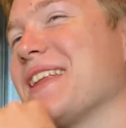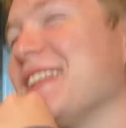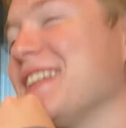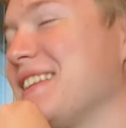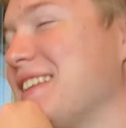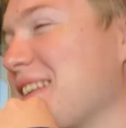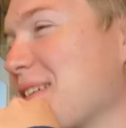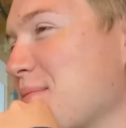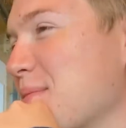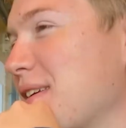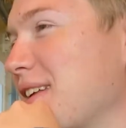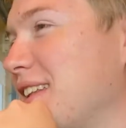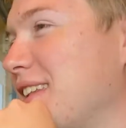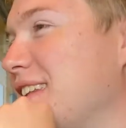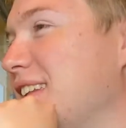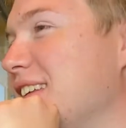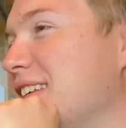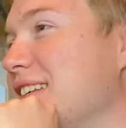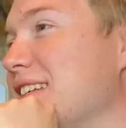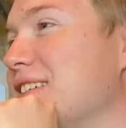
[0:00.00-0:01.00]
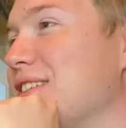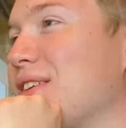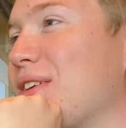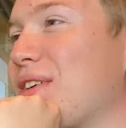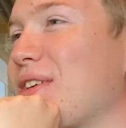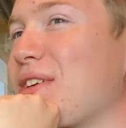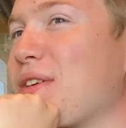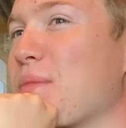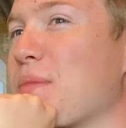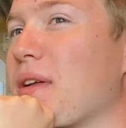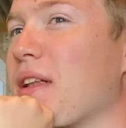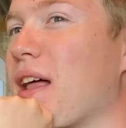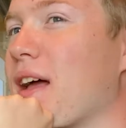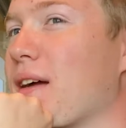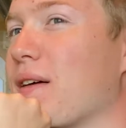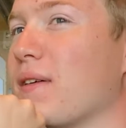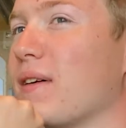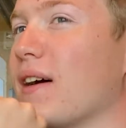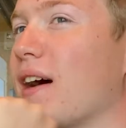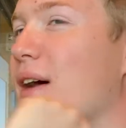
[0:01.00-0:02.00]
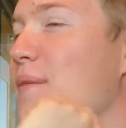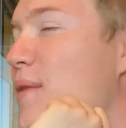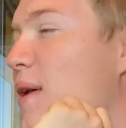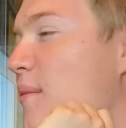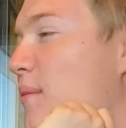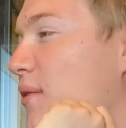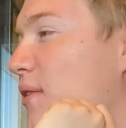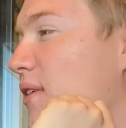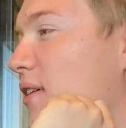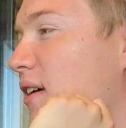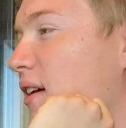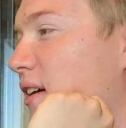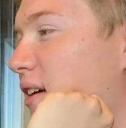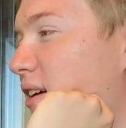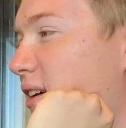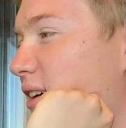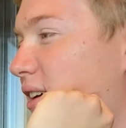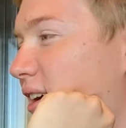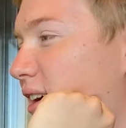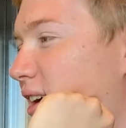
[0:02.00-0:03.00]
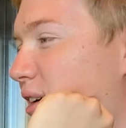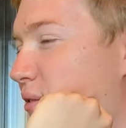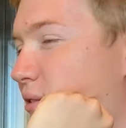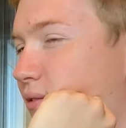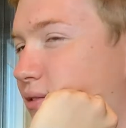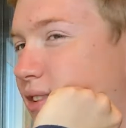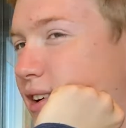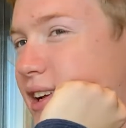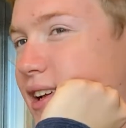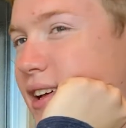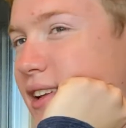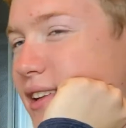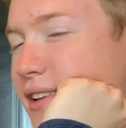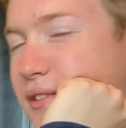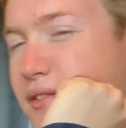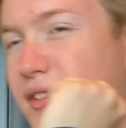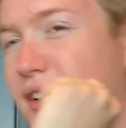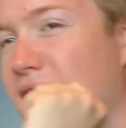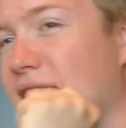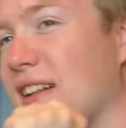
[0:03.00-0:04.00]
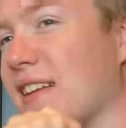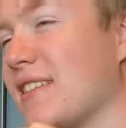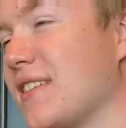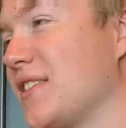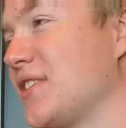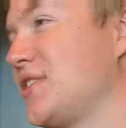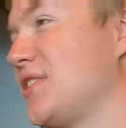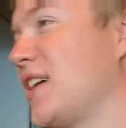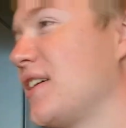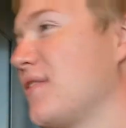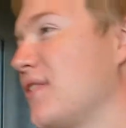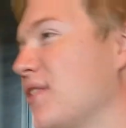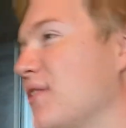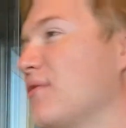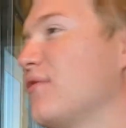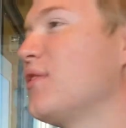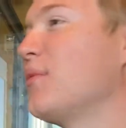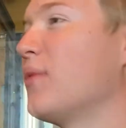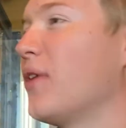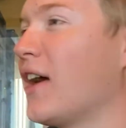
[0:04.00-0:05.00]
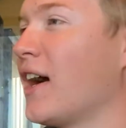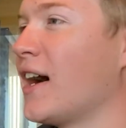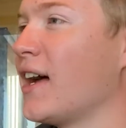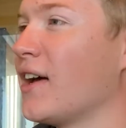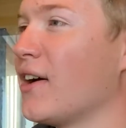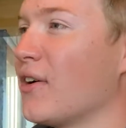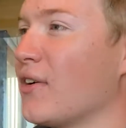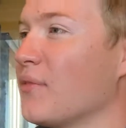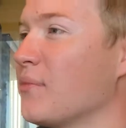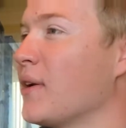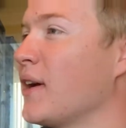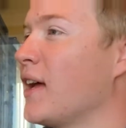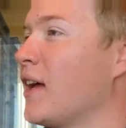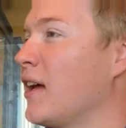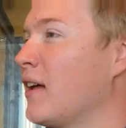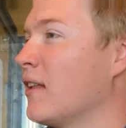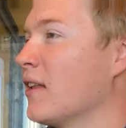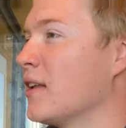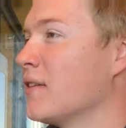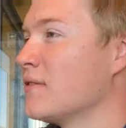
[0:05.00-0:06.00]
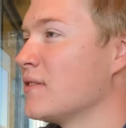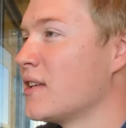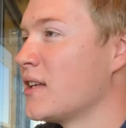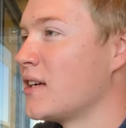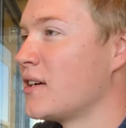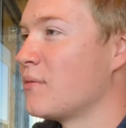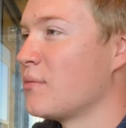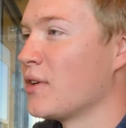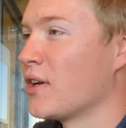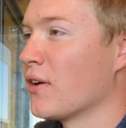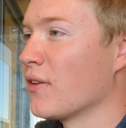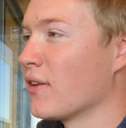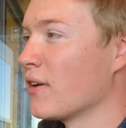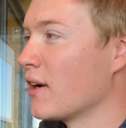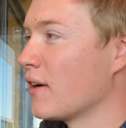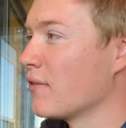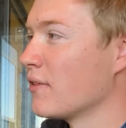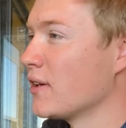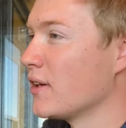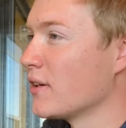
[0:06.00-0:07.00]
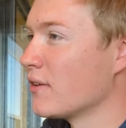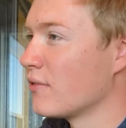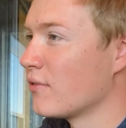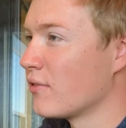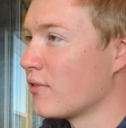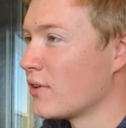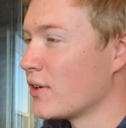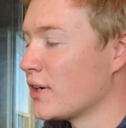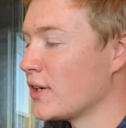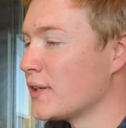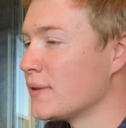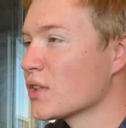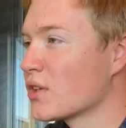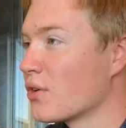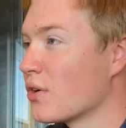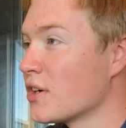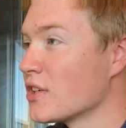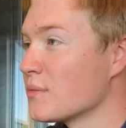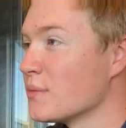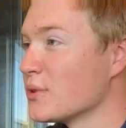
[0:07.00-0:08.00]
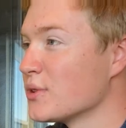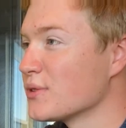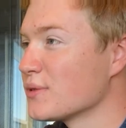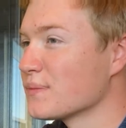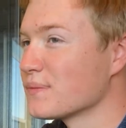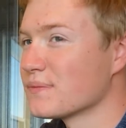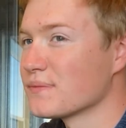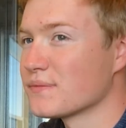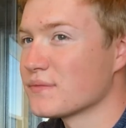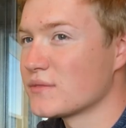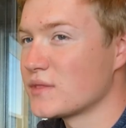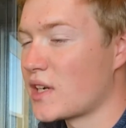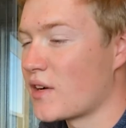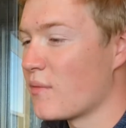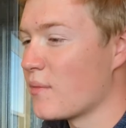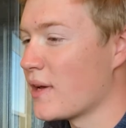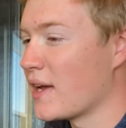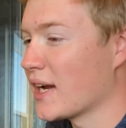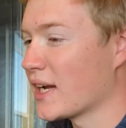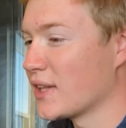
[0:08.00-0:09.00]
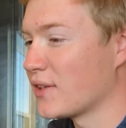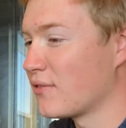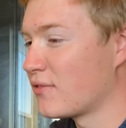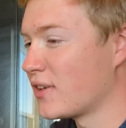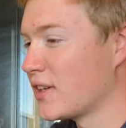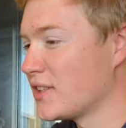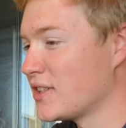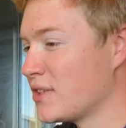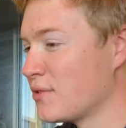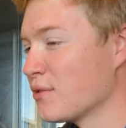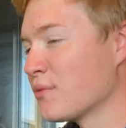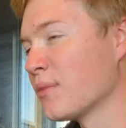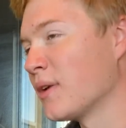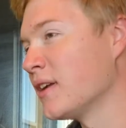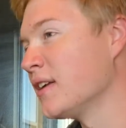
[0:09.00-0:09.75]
So that made the decision harder. But like I remember, I'll never forget this. I was driving home from Ohio. My aunt lives there, and we go there every year for Christmas. Driving back in the front seat with my